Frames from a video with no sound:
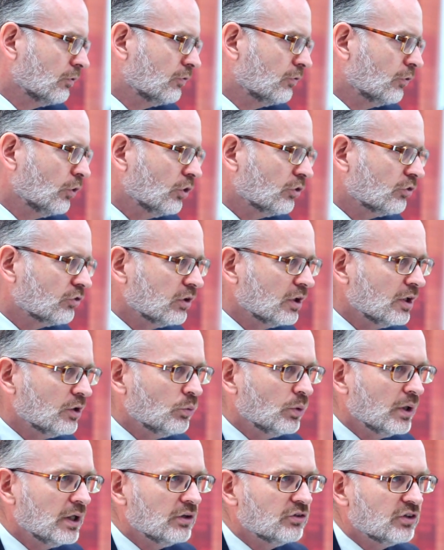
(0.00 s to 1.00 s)

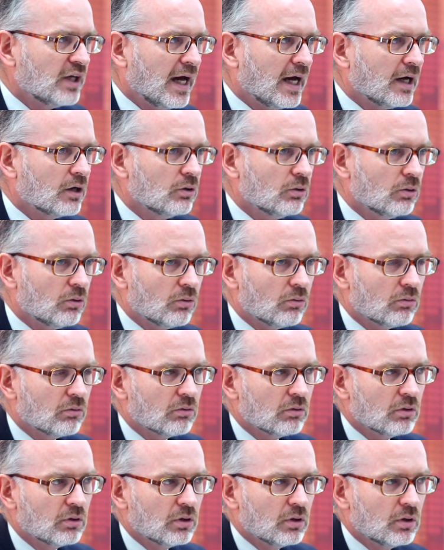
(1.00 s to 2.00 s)
Firstly, we tackle
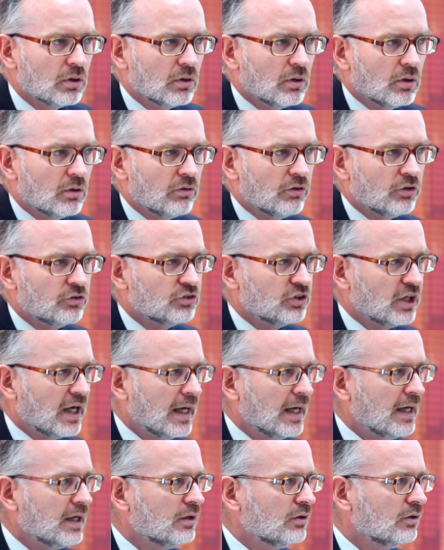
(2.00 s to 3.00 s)
the
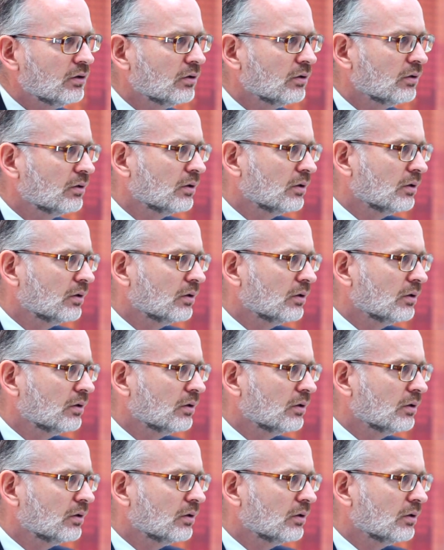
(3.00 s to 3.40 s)
10